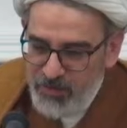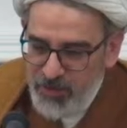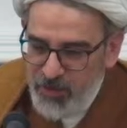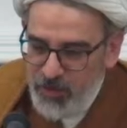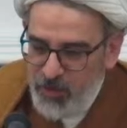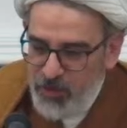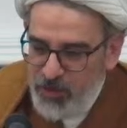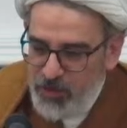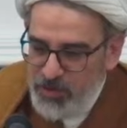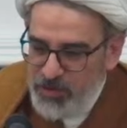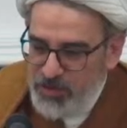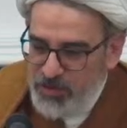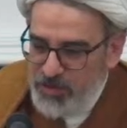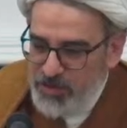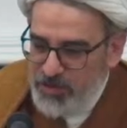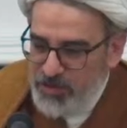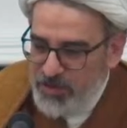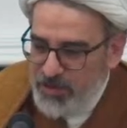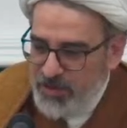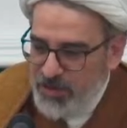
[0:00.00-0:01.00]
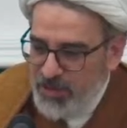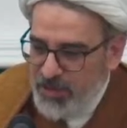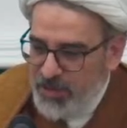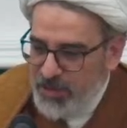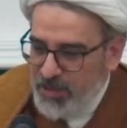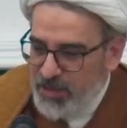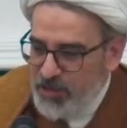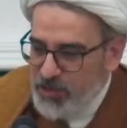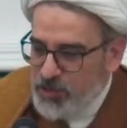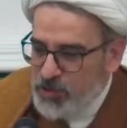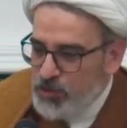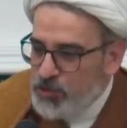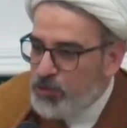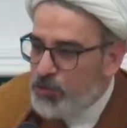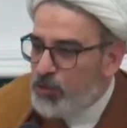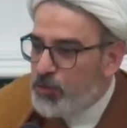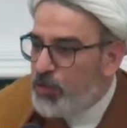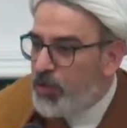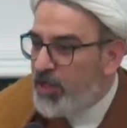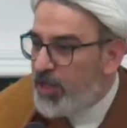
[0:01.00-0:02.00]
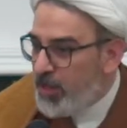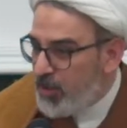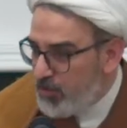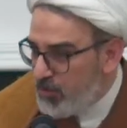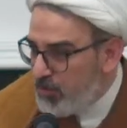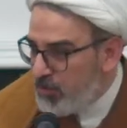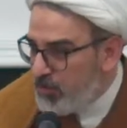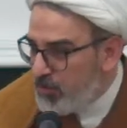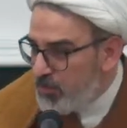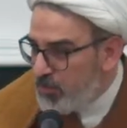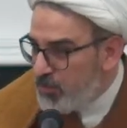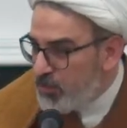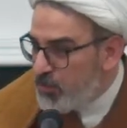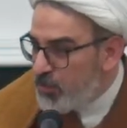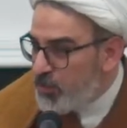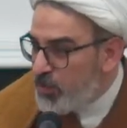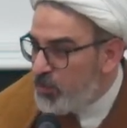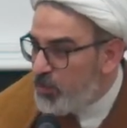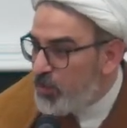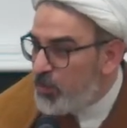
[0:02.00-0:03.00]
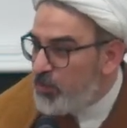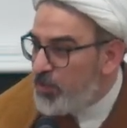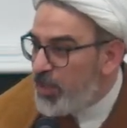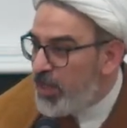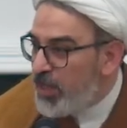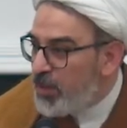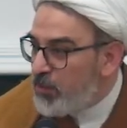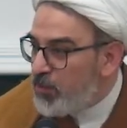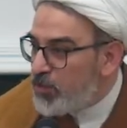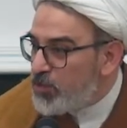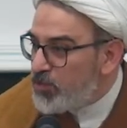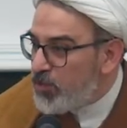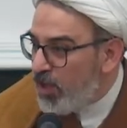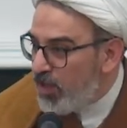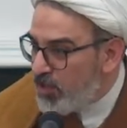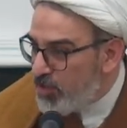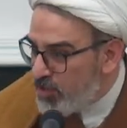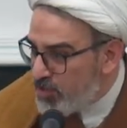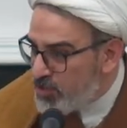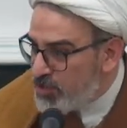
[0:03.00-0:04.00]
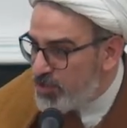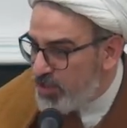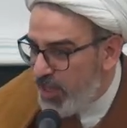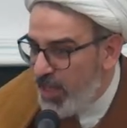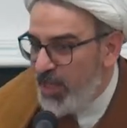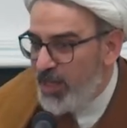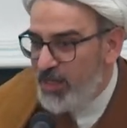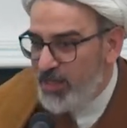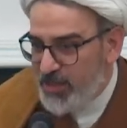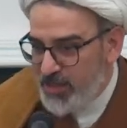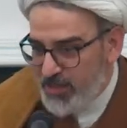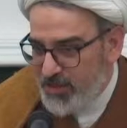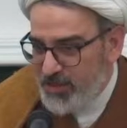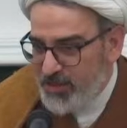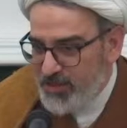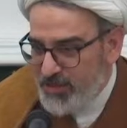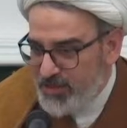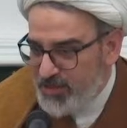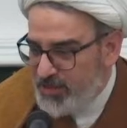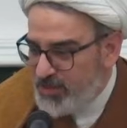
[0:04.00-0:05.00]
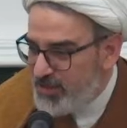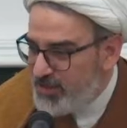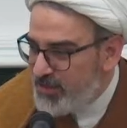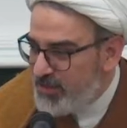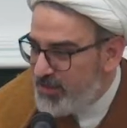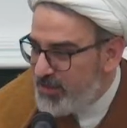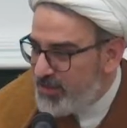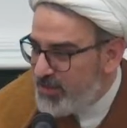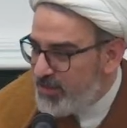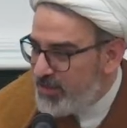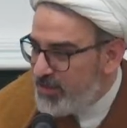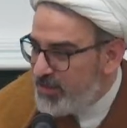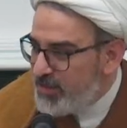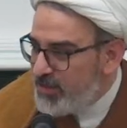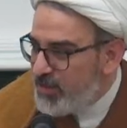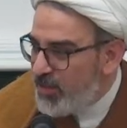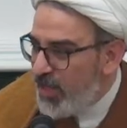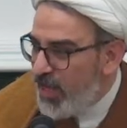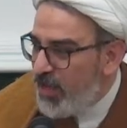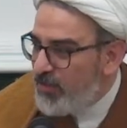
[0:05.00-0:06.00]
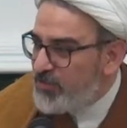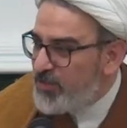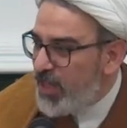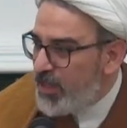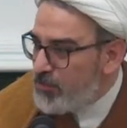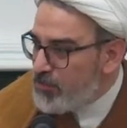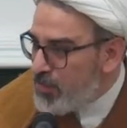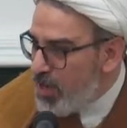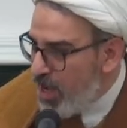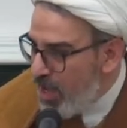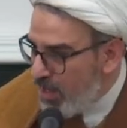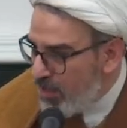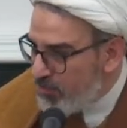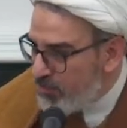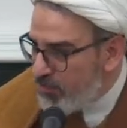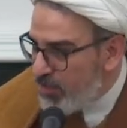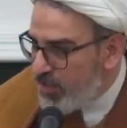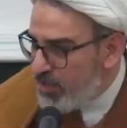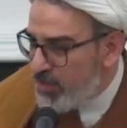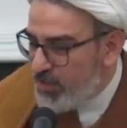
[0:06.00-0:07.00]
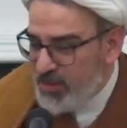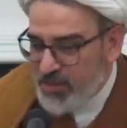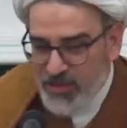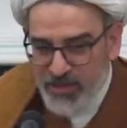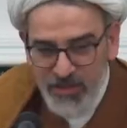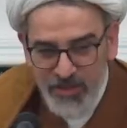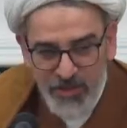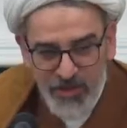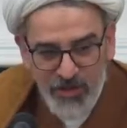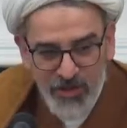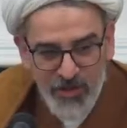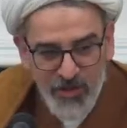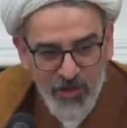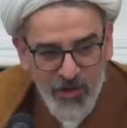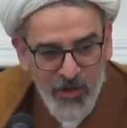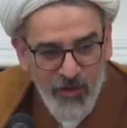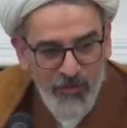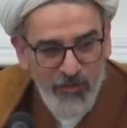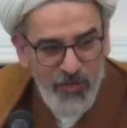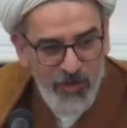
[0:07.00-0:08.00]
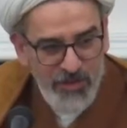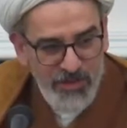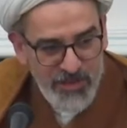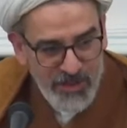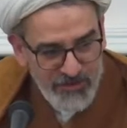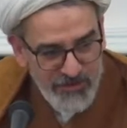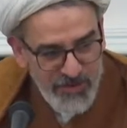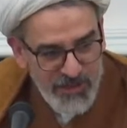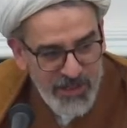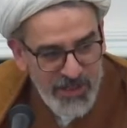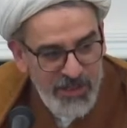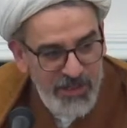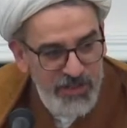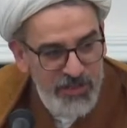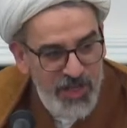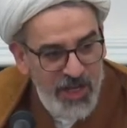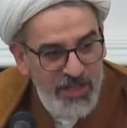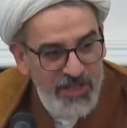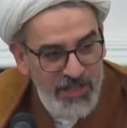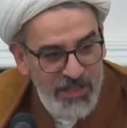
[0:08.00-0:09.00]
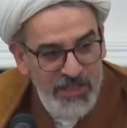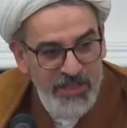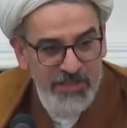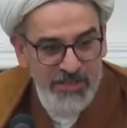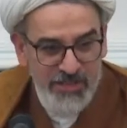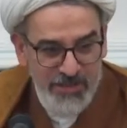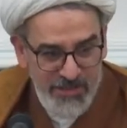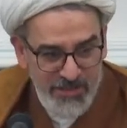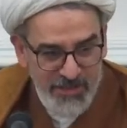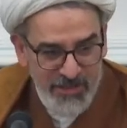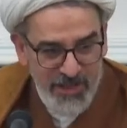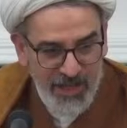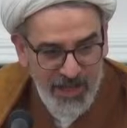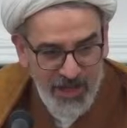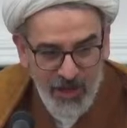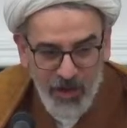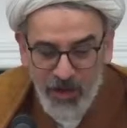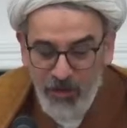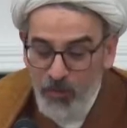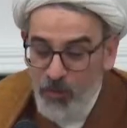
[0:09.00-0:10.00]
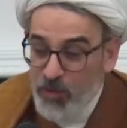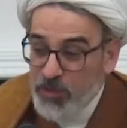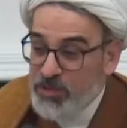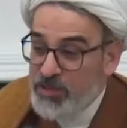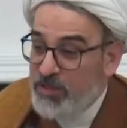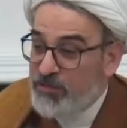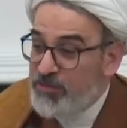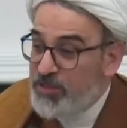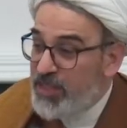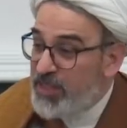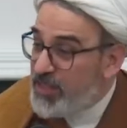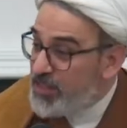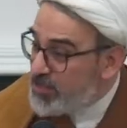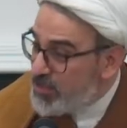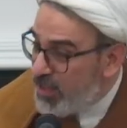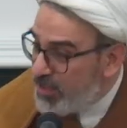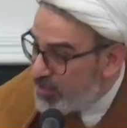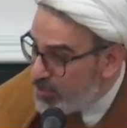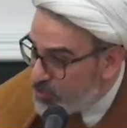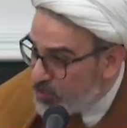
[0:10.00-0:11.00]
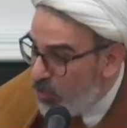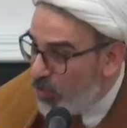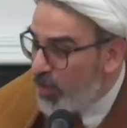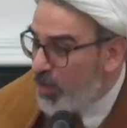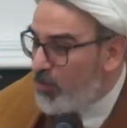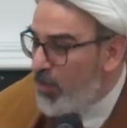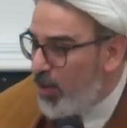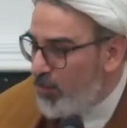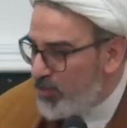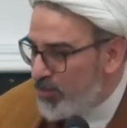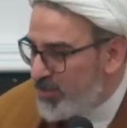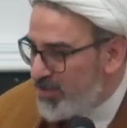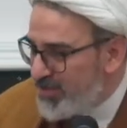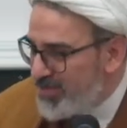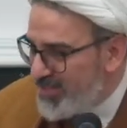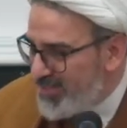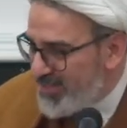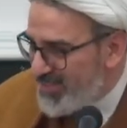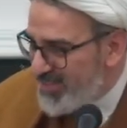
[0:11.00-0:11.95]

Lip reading: Because it is through him we will be able to understand, have that ma'rifat of what Safina Nijat is and what Safina Nijat is all about,